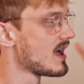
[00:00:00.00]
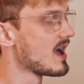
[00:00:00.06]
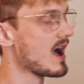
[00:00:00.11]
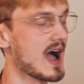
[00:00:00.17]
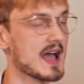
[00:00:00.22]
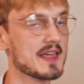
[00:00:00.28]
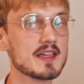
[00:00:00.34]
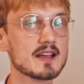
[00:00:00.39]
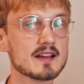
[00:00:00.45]

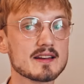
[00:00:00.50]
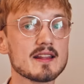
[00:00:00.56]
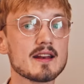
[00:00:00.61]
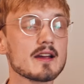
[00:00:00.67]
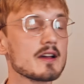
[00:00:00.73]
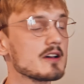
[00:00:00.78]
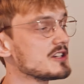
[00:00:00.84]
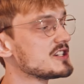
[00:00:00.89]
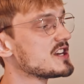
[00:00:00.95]
I think I did a
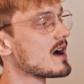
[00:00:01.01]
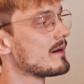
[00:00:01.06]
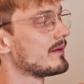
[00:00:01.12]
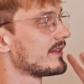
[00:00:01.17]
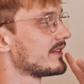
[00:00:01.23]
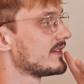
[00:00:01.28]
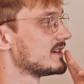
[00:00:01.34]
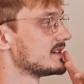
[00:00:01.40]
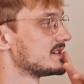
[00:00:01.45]
good job
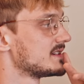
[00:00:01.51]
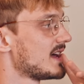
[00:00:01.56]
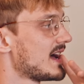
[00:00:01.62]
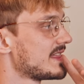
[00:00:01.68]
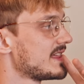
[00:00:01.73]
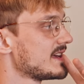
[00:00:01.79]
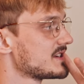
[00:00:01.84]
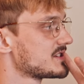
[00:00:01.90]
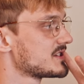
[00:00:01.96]
on this. I
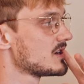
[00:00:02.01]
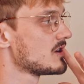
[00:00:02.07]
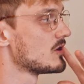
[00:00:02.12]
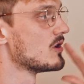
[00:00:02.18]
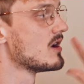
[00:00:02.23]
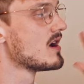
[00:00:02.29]
think so.